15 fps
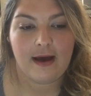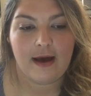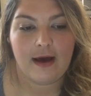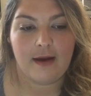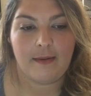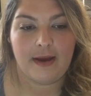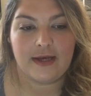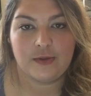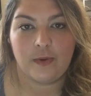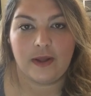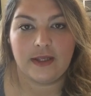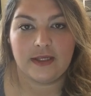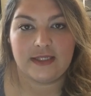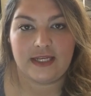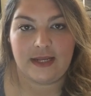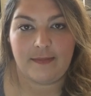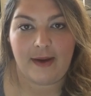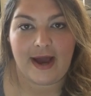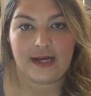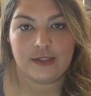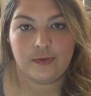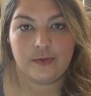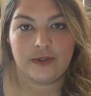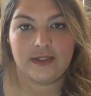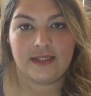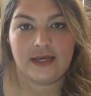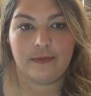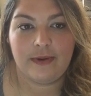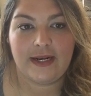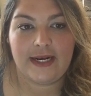as well as any passwords
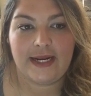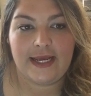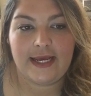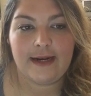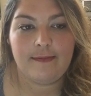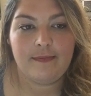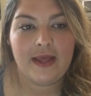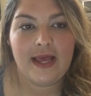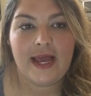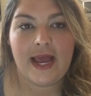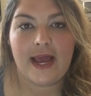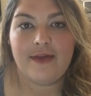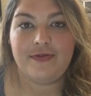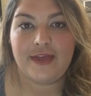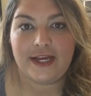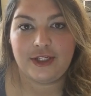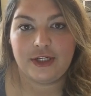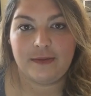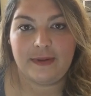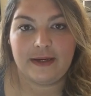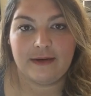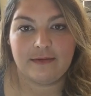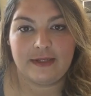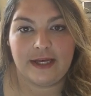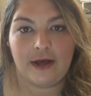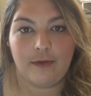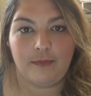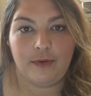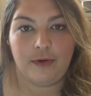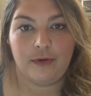that we need, and they should be able to
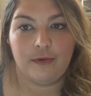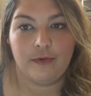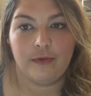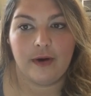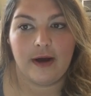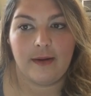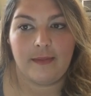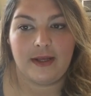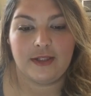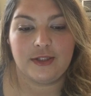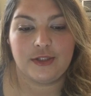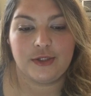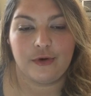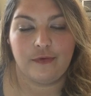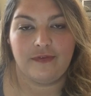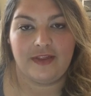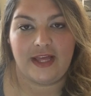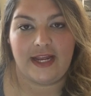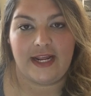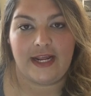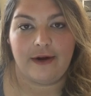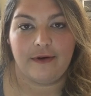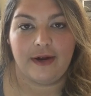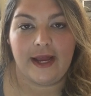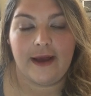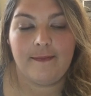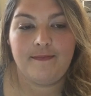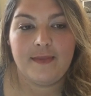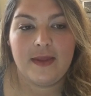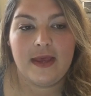help you and serve in that
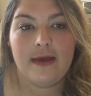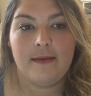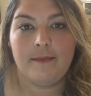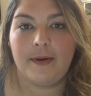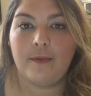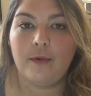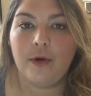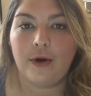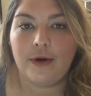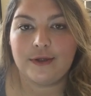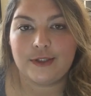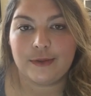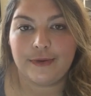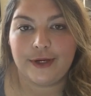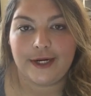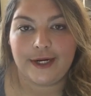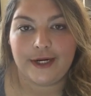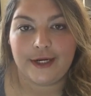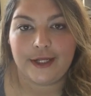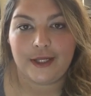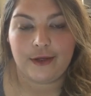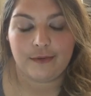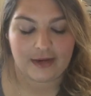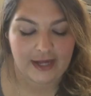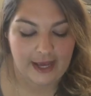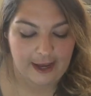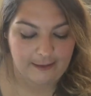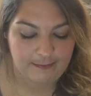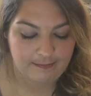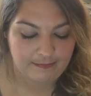area, but we'll also put it in
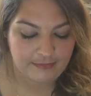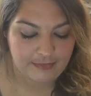Q&A.